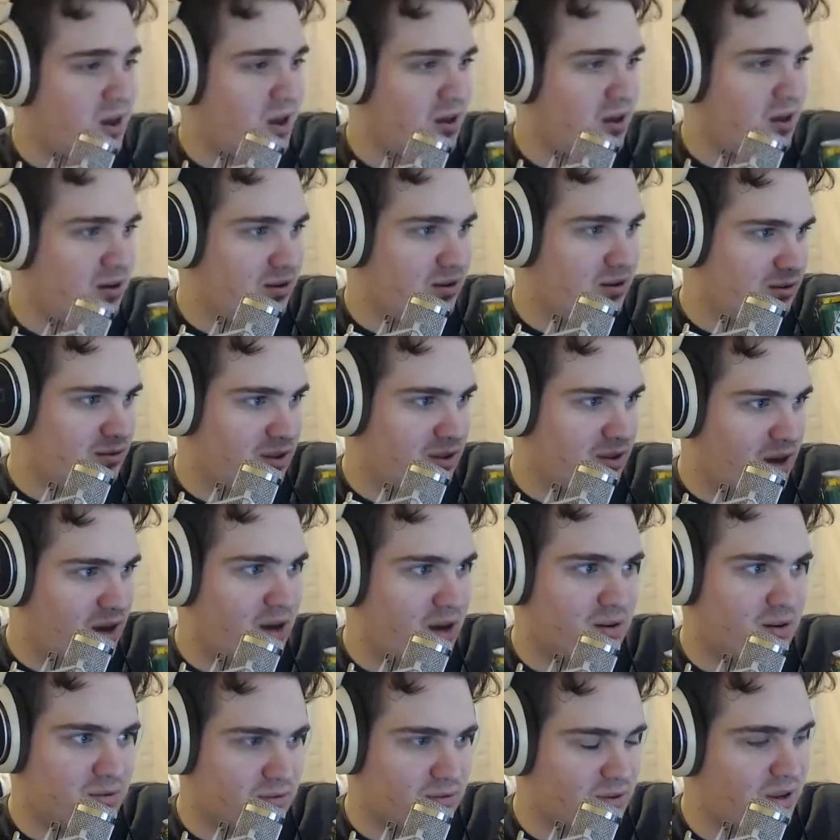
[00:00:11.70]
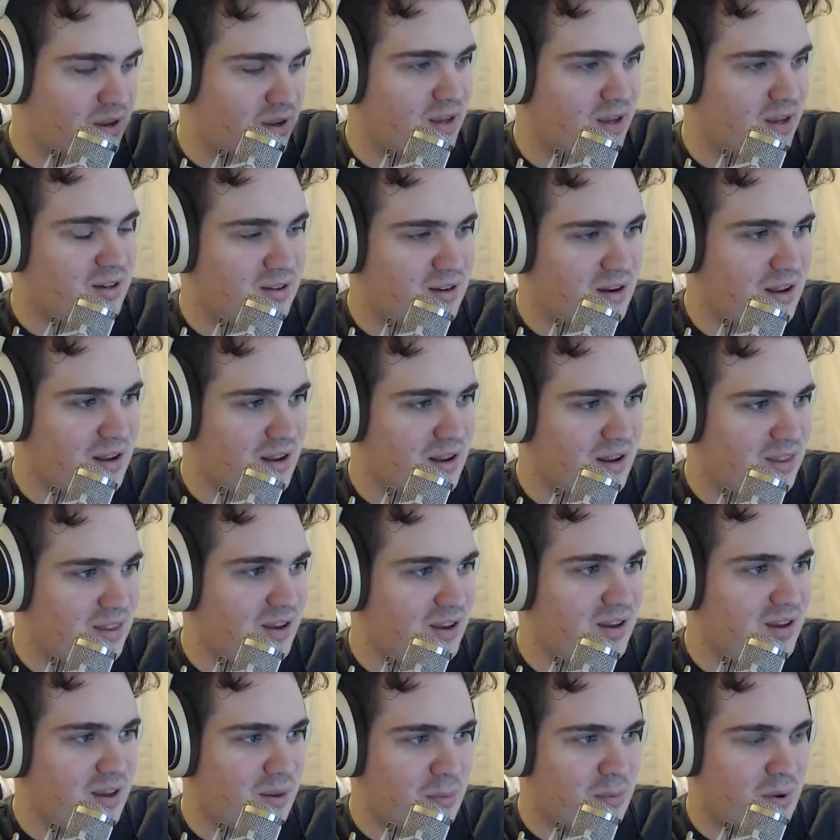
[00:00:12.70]
I
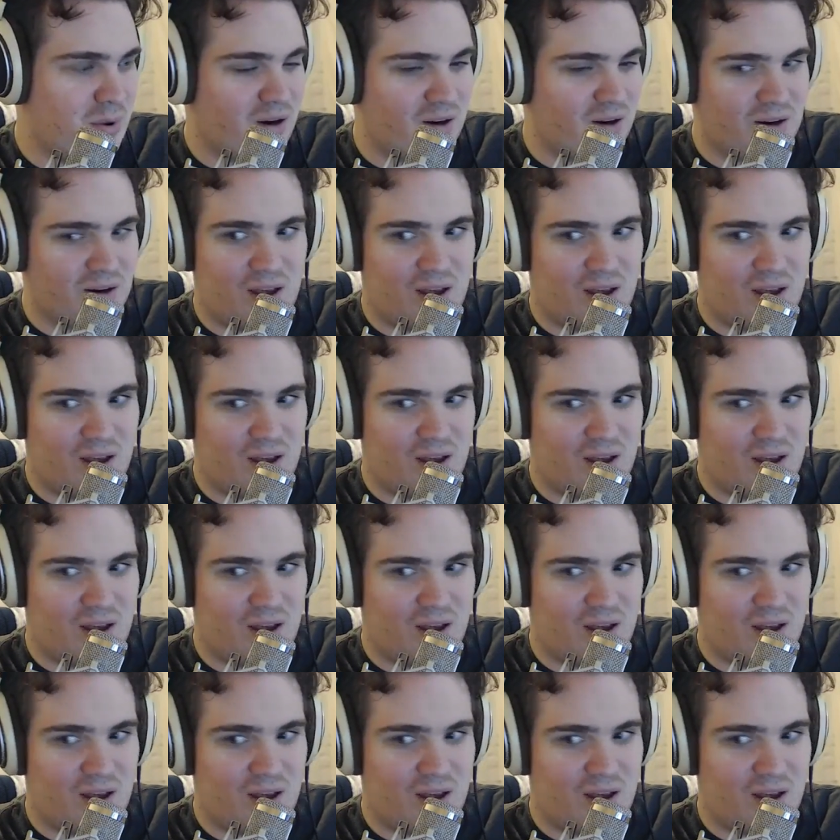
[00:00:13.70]
thinking about it.